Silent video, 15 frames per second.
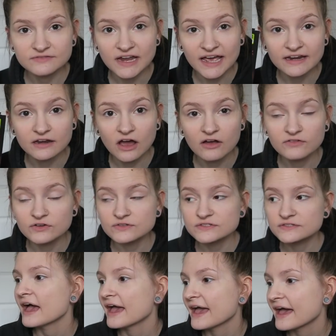of Night
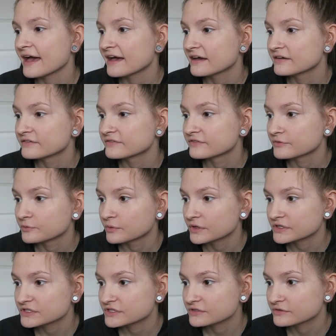novels. I have
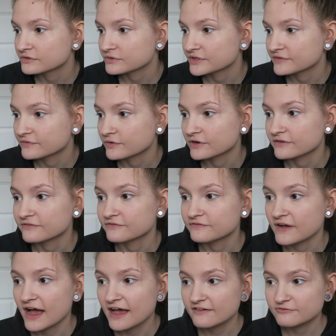
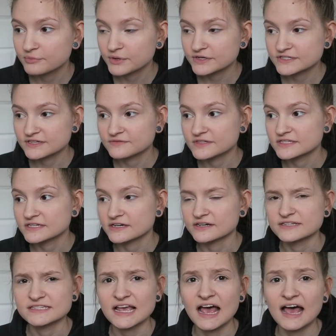5 books of the
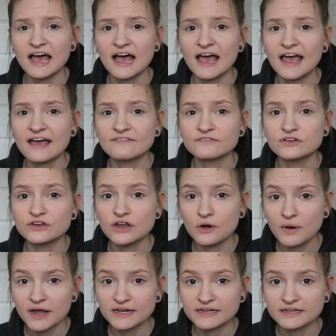series. I have
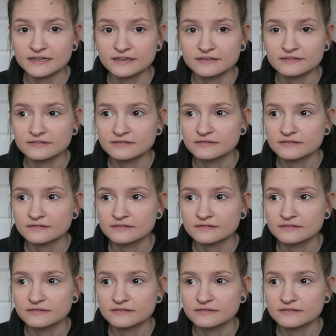no idea.